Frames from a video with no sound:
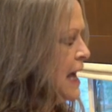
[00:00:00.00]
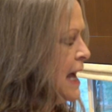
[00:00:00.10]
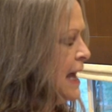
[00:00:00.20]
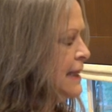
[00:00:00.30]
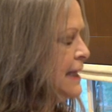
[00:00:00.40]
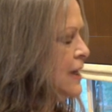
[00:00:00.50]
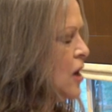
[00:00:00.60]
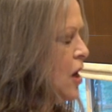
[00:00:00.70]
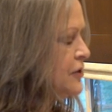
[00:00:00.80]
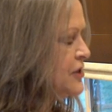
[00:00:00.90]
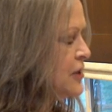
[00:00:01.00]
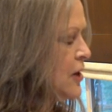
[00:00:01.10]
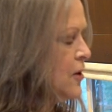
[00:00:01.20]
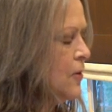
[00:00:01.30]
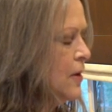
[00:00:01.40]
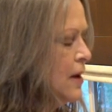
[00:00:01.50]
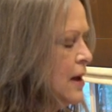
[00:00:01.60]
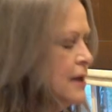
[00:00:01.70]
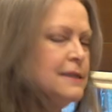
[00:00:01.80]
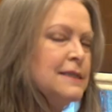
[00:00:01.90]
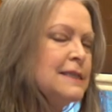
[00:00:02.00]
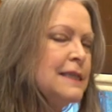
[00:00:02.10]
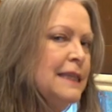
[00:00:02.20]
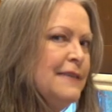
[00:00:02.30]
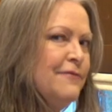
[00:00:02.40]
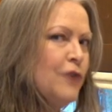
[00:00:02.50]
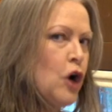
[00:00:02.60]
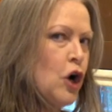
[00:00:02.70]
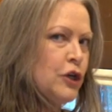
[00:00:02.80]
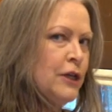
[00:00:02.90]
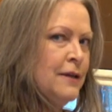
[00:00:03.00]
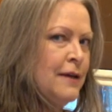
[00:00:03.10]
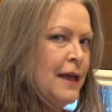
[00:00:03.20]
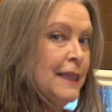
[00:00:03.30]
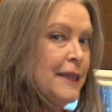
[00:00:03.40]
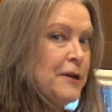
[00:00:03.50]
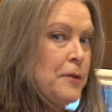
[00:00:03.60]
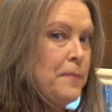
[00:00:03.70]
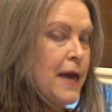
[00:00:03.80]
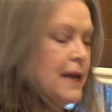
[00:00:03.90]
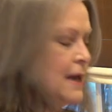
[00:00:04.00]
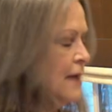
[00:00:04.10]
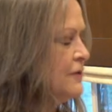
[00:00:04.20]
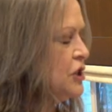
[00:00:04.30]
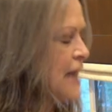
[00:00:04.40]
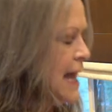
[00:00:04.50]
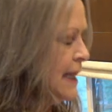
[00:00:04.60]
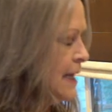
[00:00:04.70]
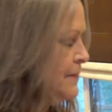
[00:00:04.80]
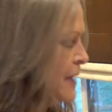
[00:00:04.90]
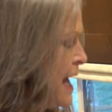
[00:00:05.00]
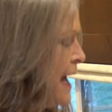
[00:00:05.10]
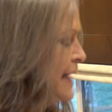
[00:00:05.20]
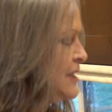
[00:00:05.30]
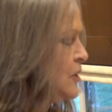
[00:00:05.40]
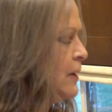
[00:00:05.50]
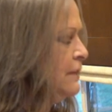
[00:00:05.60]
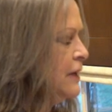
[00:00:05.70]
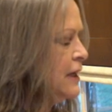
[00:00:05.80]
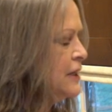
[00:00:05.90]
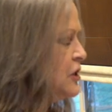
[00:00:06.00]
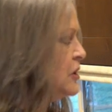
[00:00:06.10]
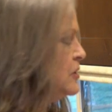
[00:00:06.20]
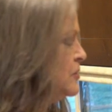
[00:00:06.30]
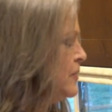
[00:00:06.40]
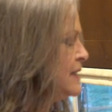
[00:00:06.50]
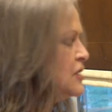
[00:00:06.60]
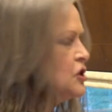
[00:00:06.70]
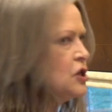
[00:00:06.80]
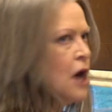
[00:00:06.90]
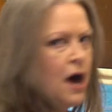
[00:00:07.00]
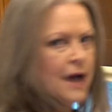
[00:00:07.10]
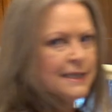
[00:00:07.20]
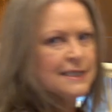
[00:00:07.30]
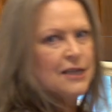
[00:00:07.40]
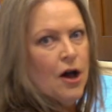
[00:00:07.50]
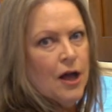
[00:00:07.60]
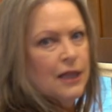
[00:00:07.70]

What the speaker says: and then also slivered a little bit of shallot. And so what I'm gonna do is toss all